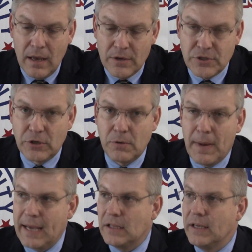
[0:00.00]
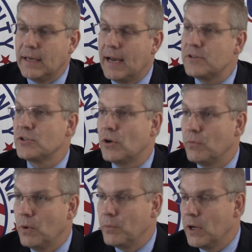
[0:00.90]
Senator Mike Lee and I
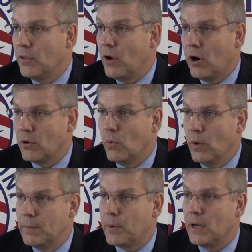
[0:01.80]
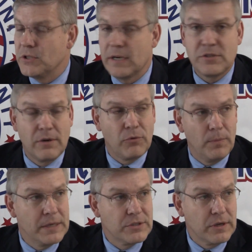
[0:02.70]
started what we call the Article 1 project several
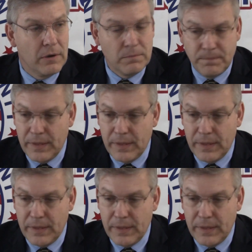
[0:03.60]
months ago.